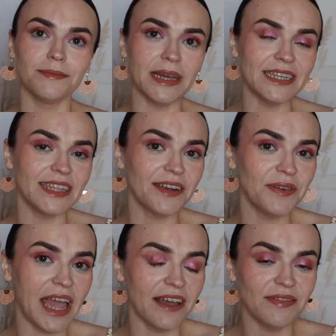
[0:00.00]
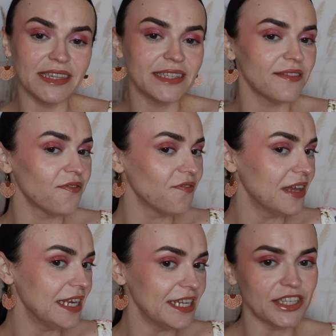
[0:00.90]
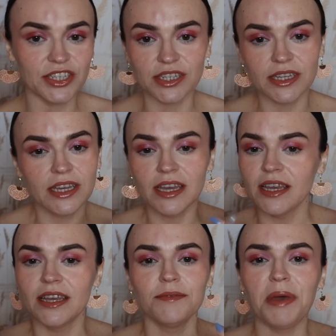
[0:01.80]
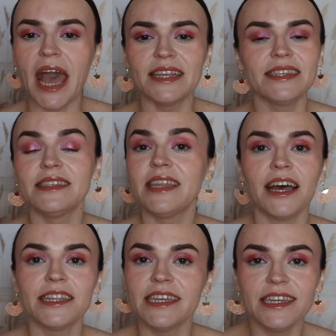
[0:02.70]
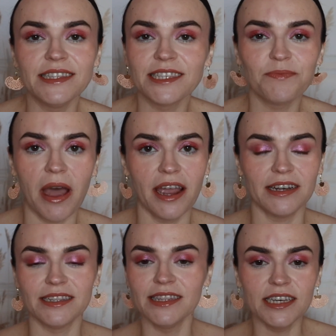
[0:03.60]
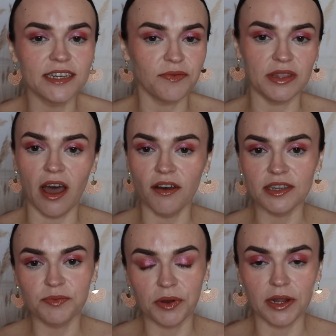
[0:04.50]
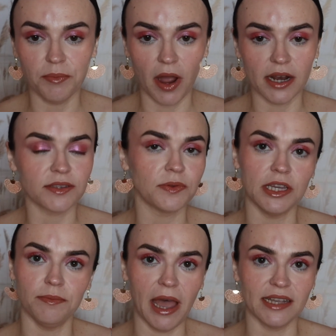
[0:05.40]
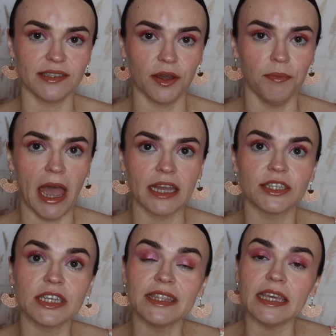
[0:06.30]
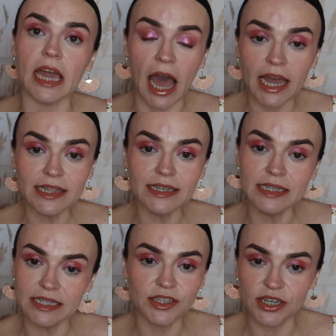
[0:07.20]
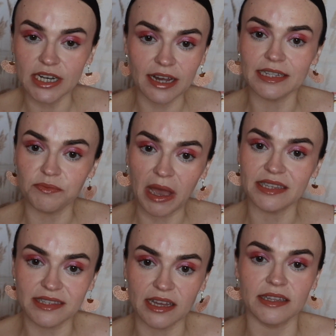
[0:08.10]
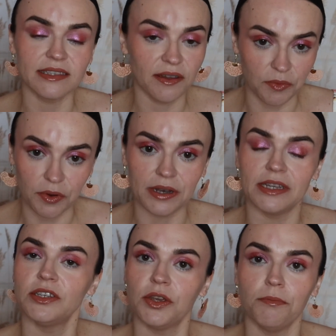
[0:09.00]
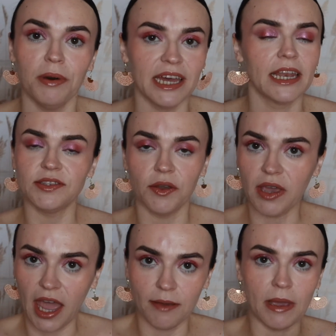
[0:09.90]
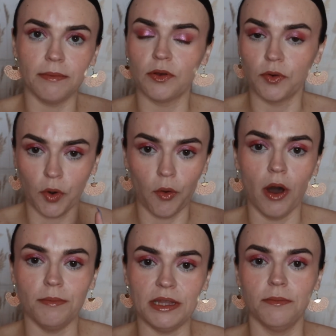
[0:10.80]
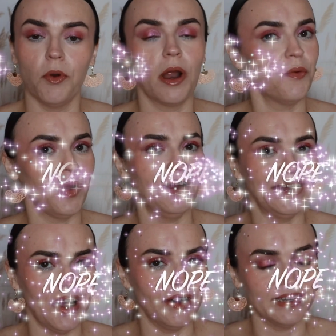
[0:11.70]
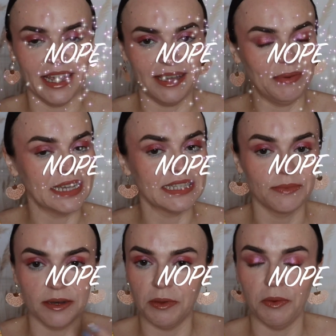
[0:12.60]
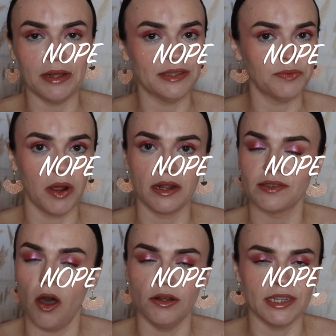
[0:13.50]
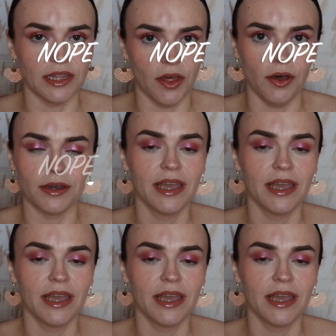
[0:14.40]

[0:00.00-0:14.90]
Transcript: But there we have this finished pastel-y inspired look with all these pretty products with their pastel packaging. The eye look didn't turn out as pastel as I wanted it to, but it's okay. Maybe it'll grow on me the more I wear it all day because I'm going to be wearing these products all day long.